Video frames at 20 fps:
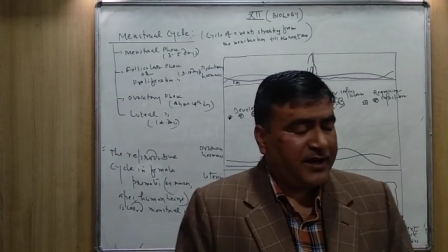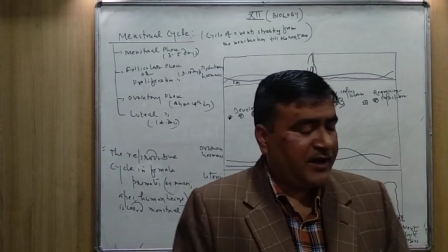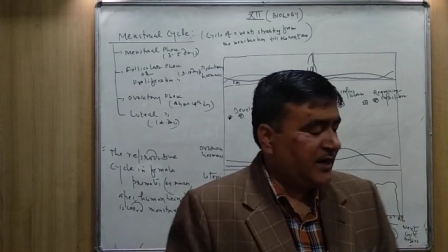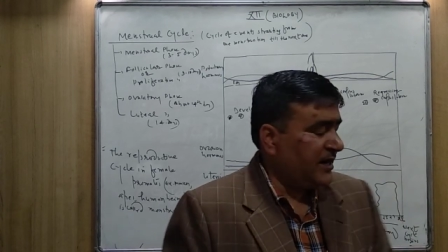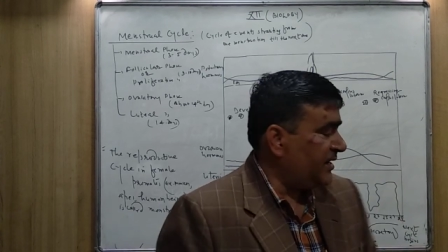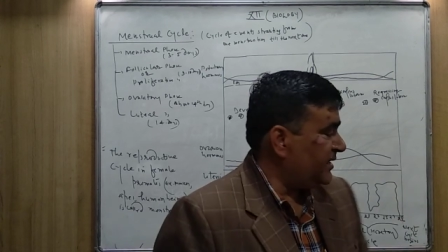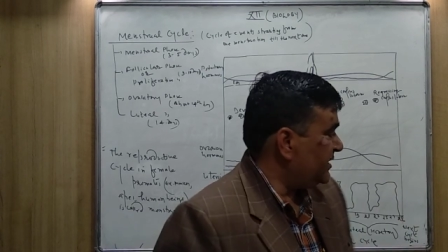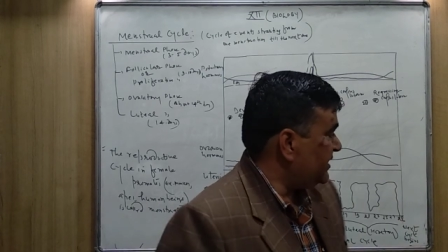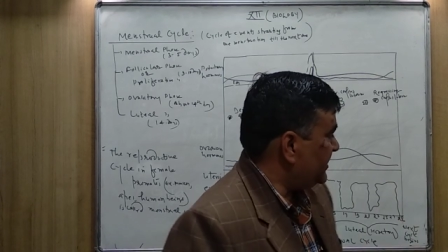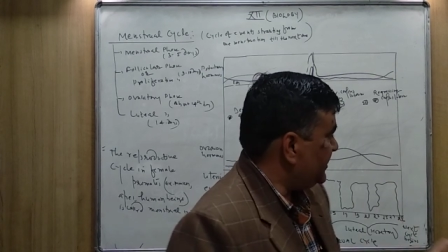
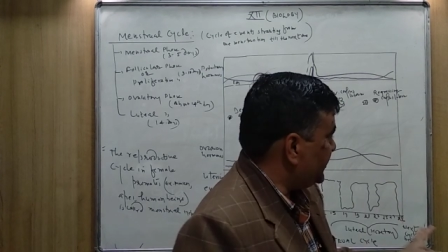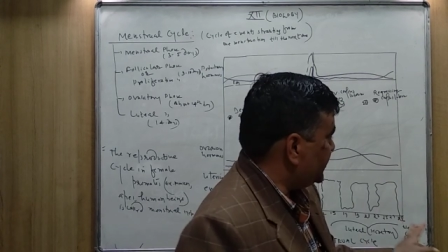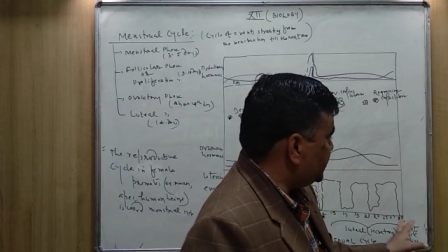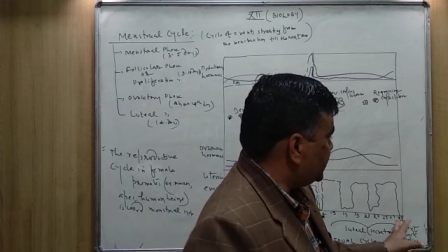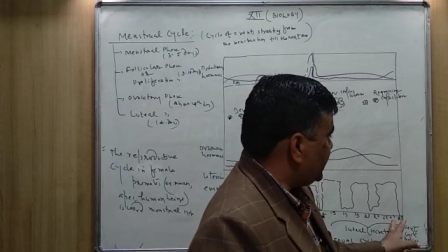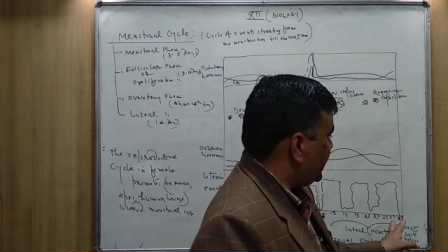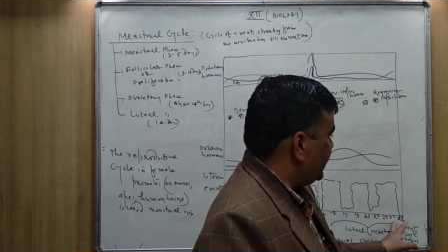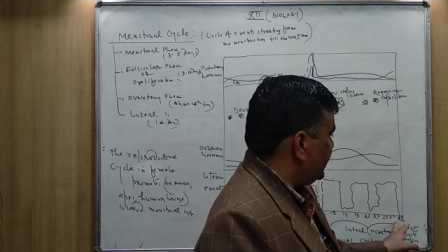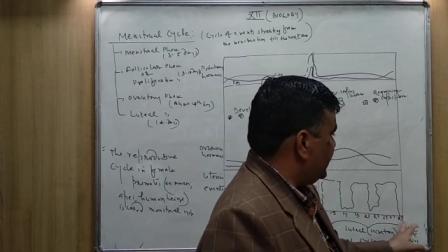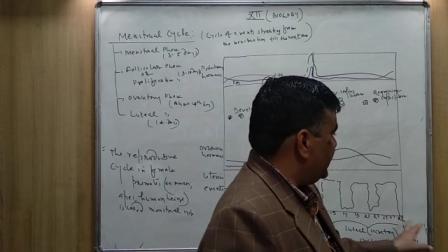and the next
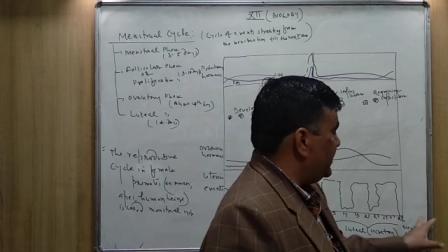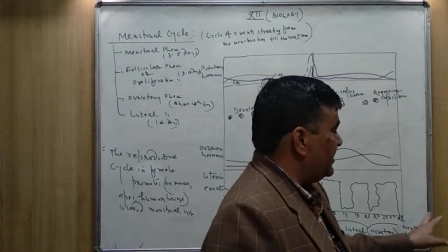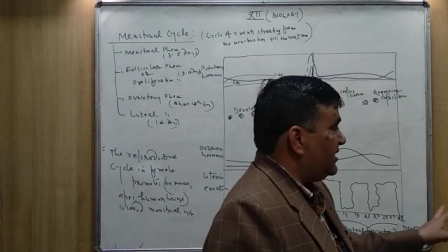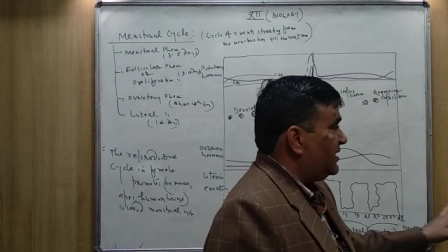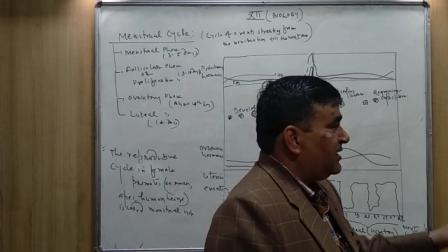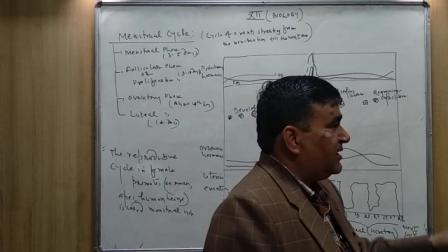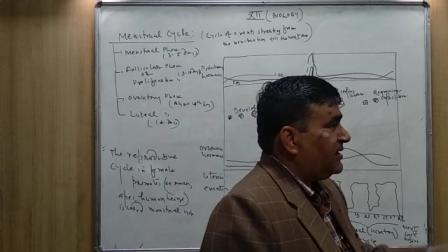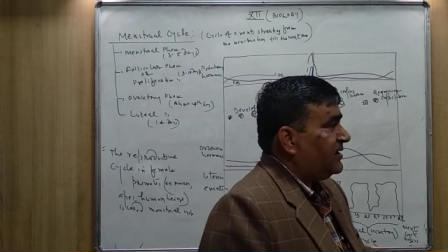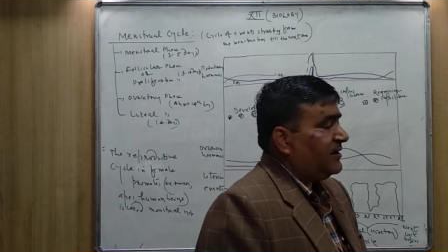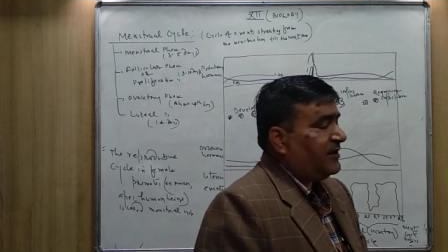
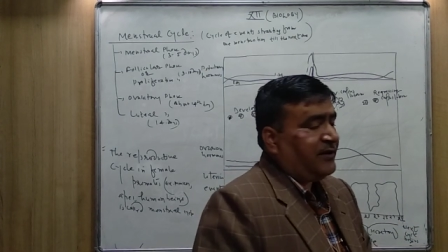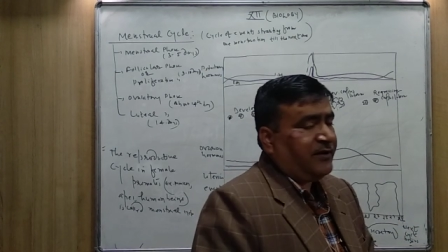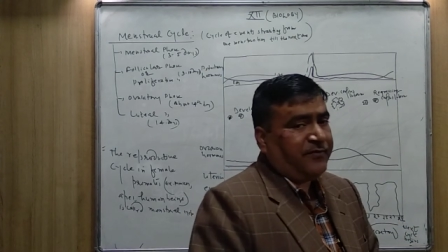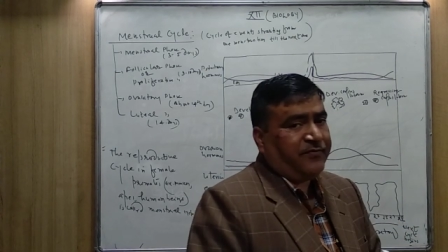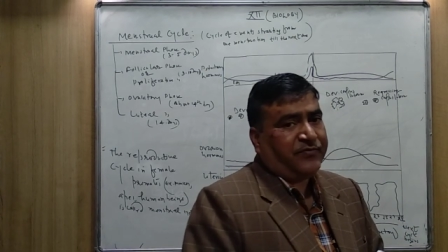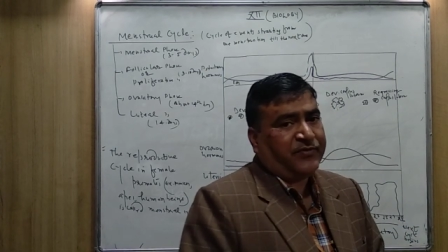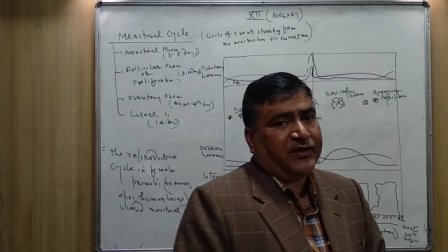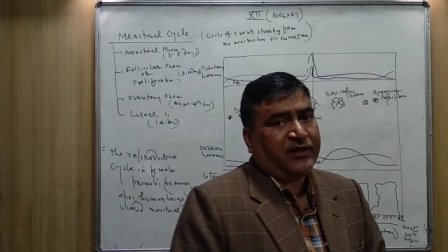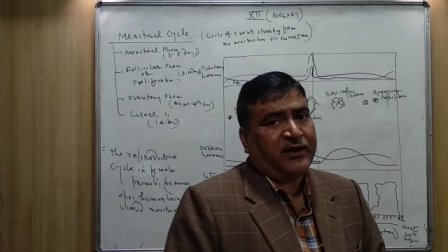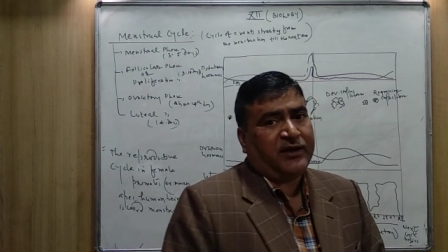cycle
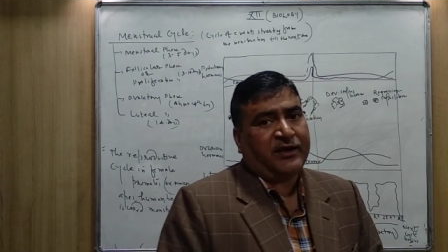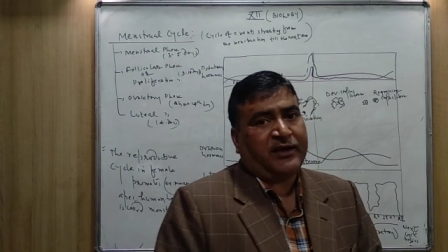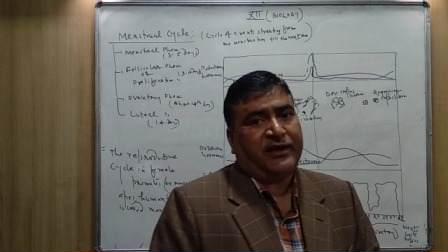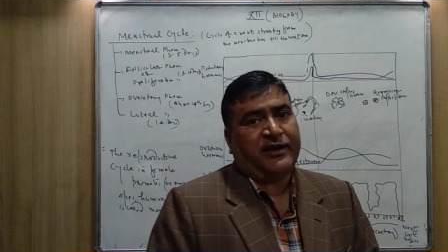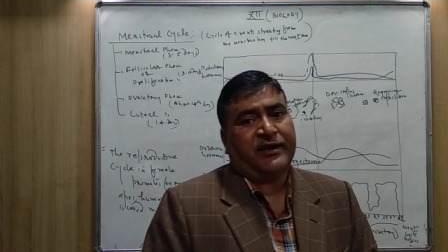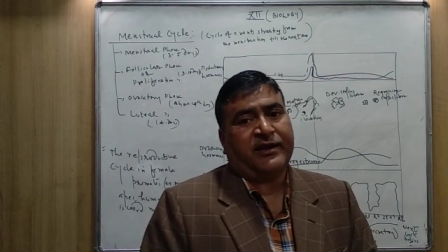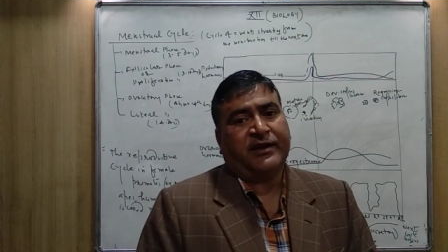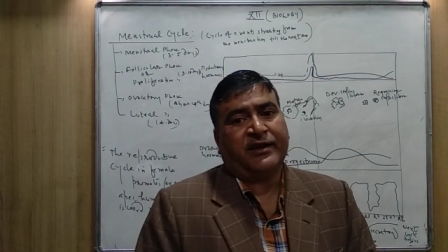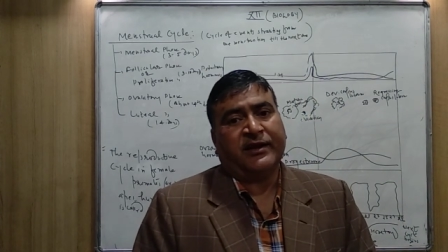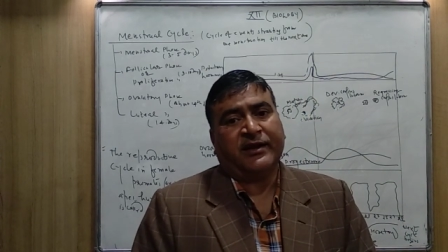
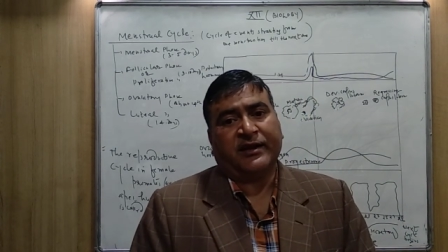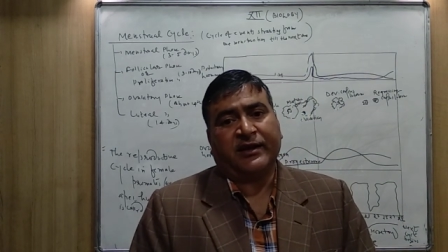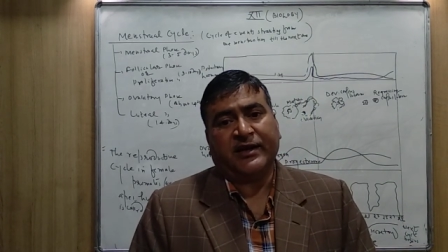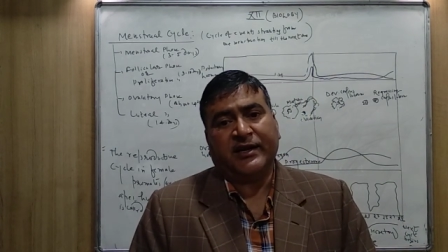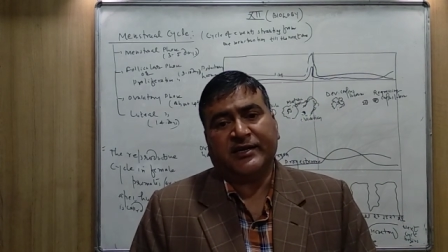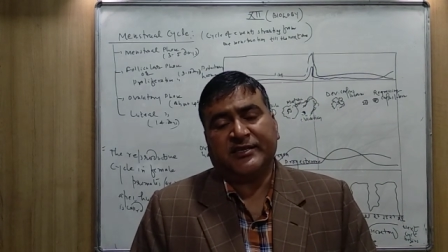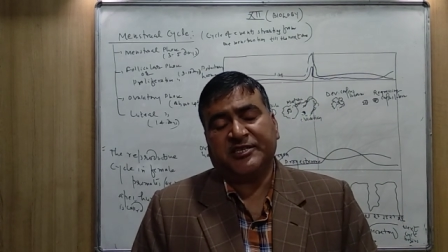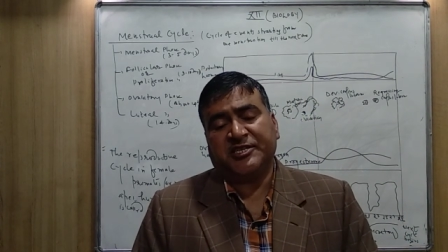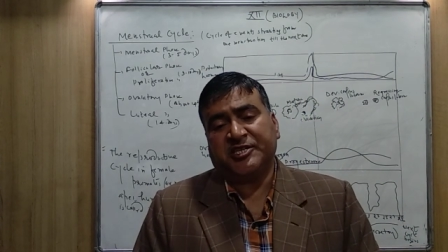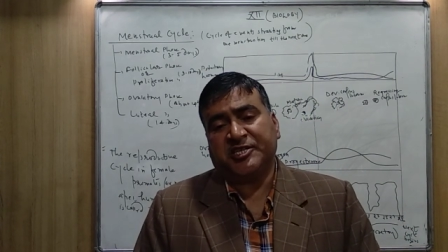again
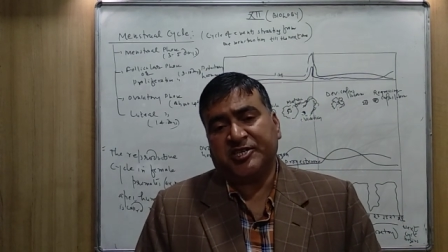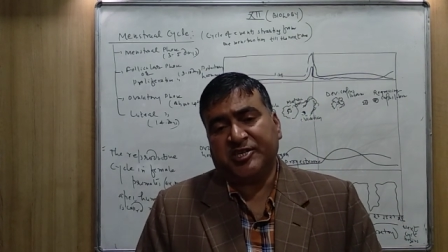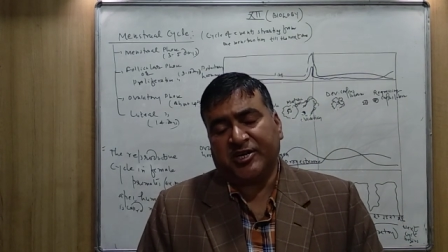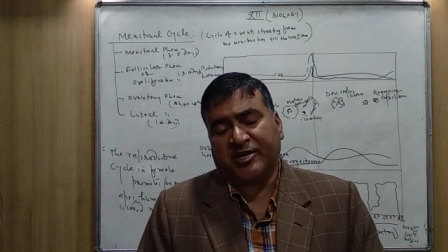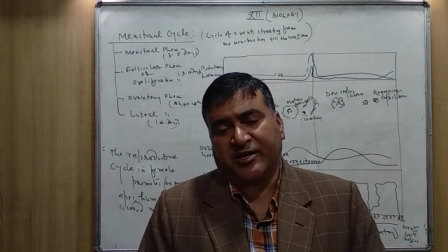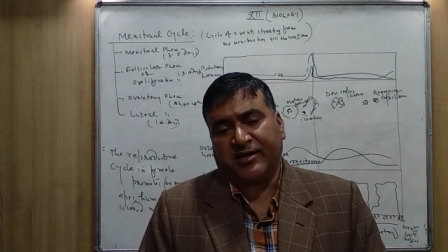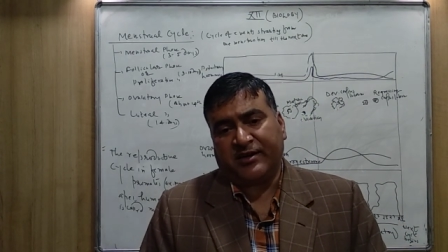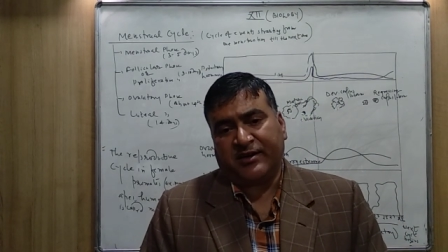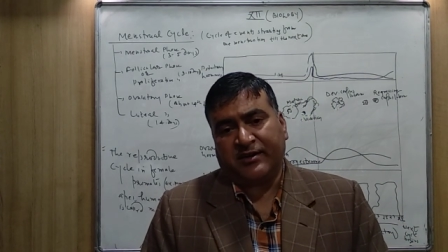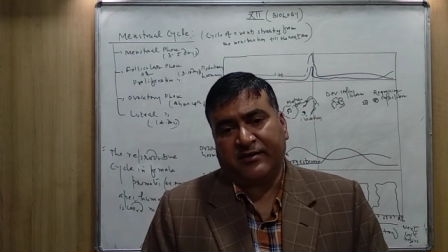gets
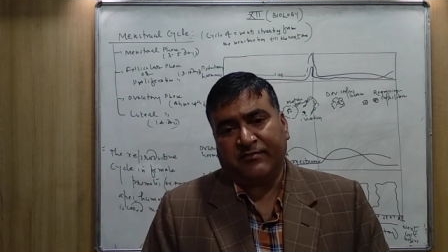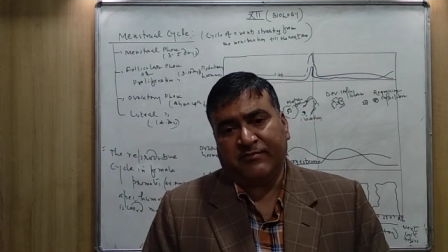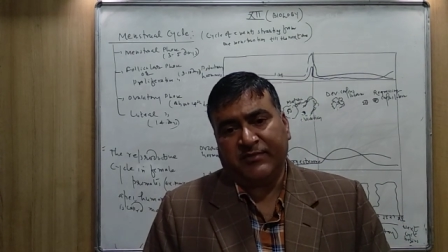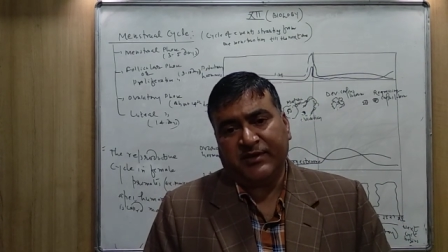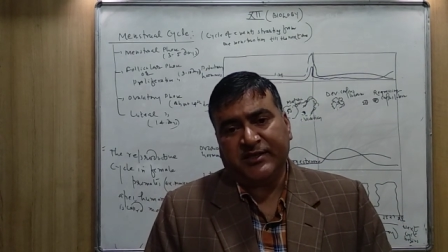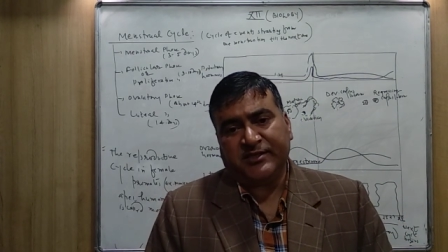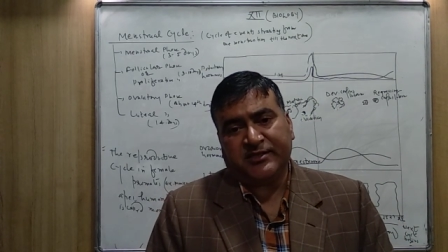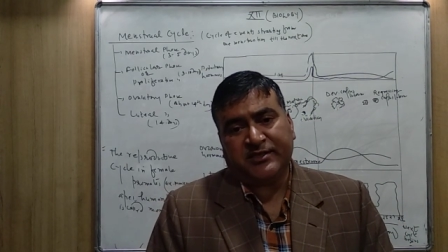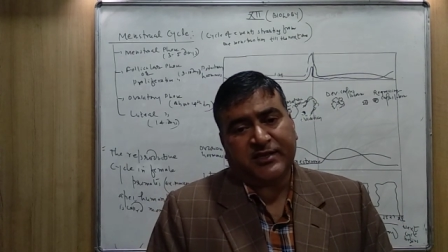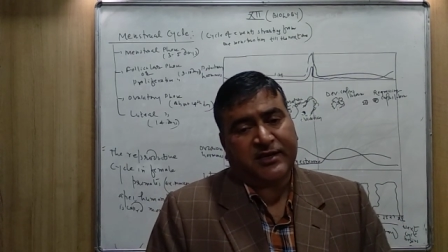start.
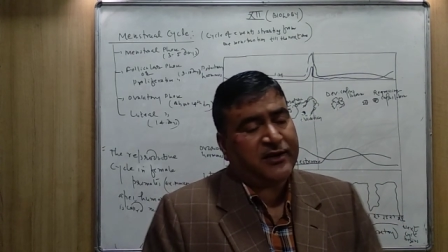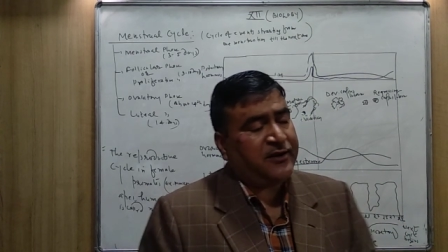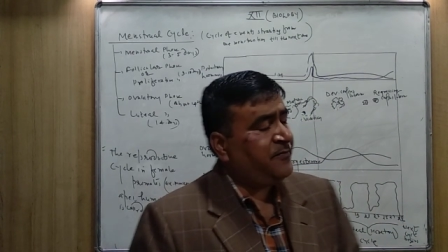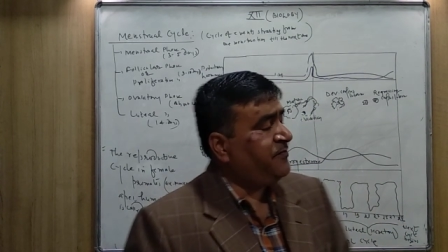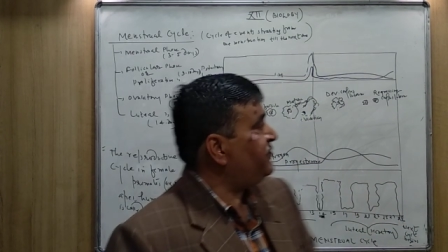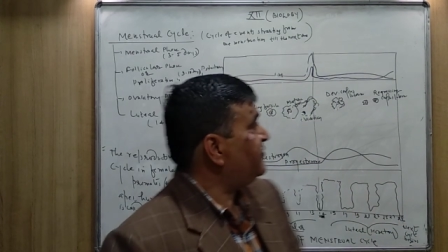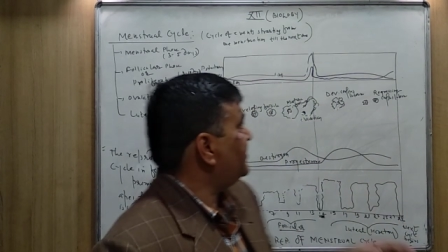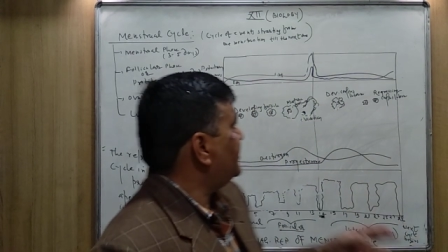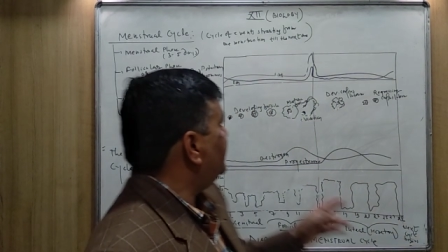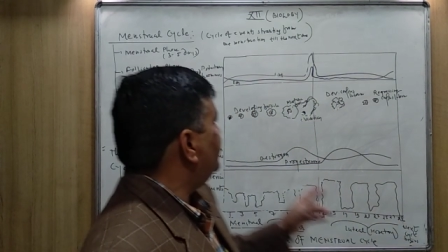Means the